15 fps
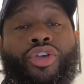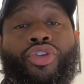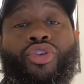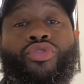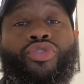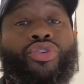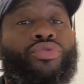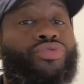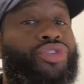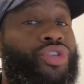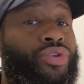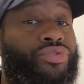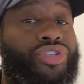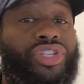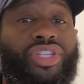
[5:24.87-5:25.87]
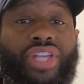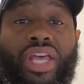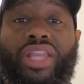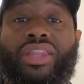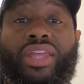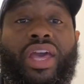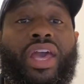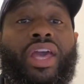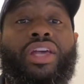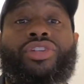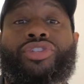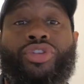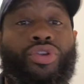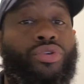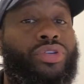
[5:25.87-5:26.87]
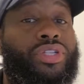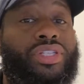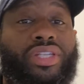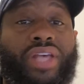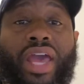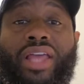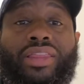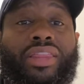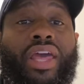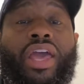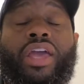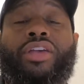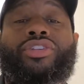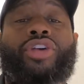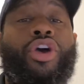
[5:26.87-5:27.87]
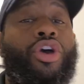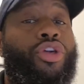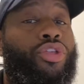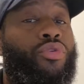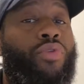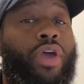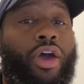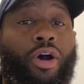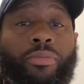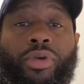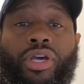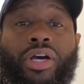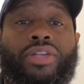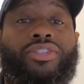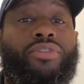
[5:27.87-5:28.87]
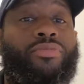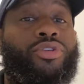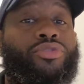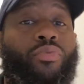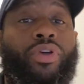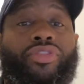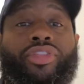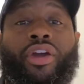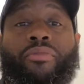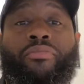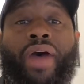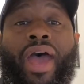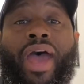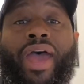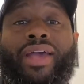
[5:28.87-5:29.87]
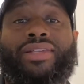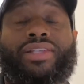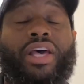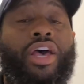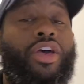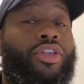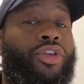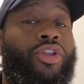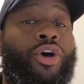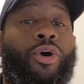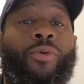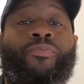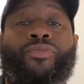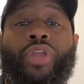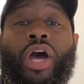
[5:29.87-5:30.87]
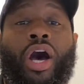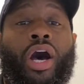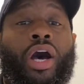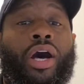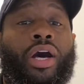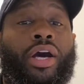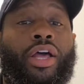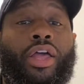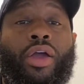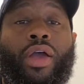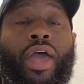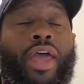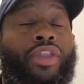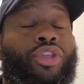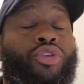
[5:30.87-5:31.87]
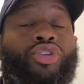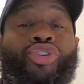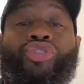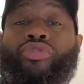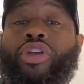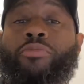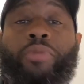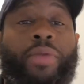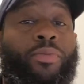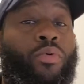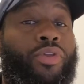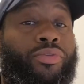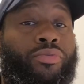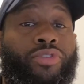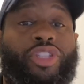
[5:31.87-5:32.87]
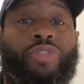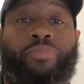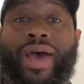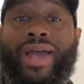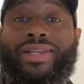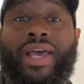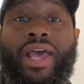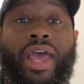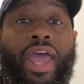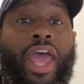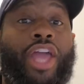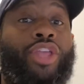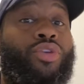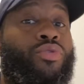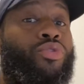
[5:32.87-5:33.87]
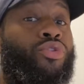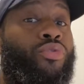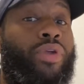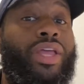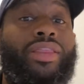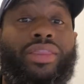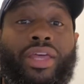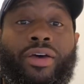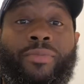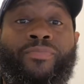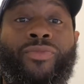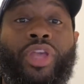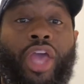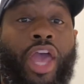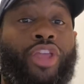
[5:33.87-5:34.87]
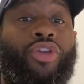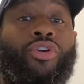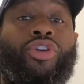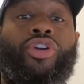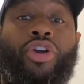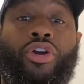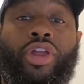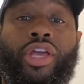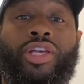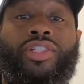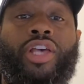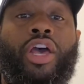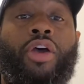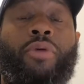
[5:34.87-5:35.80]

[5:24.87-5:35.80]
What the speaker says: You see things, you say things, you help customers with their bags, and you treat people with respect, and you greet them, and you're courteous.